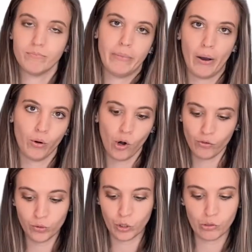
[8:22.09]
power
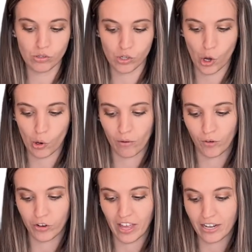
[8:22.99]
over root, so
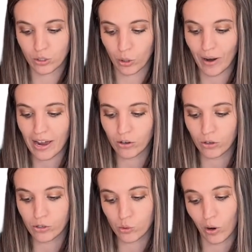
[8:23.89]
convert that to a
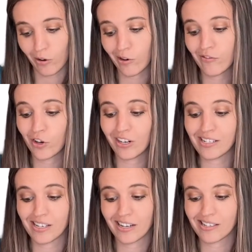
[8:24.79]
radical, square root of
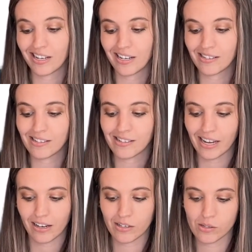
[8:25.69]
36 is
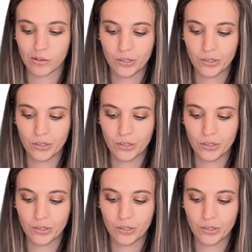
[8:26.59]
6.